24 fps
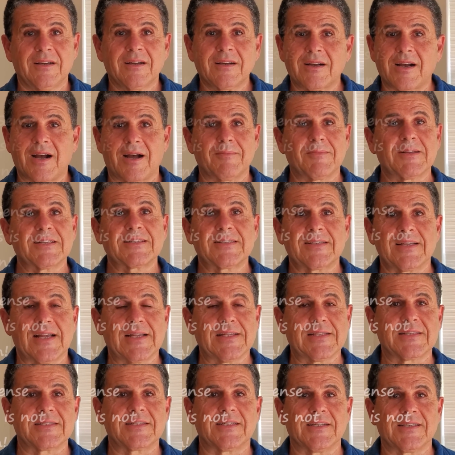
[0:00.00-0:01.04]
common
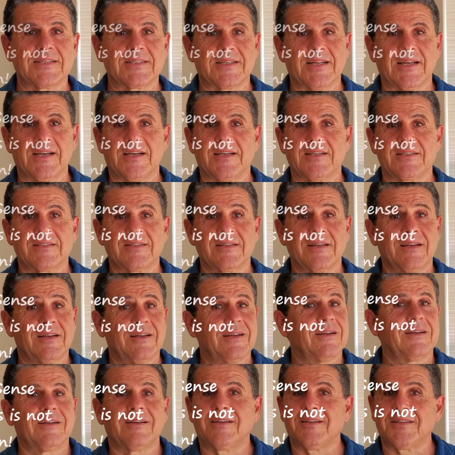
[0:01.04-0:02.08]
sense these days
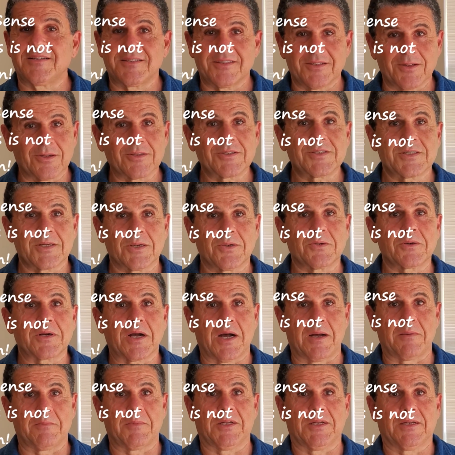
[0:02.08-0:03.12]
is not so
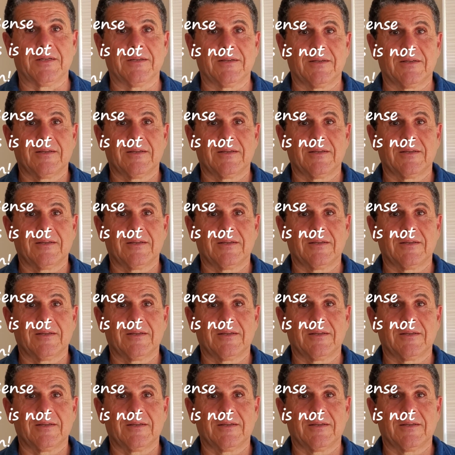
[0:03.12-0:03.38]
common.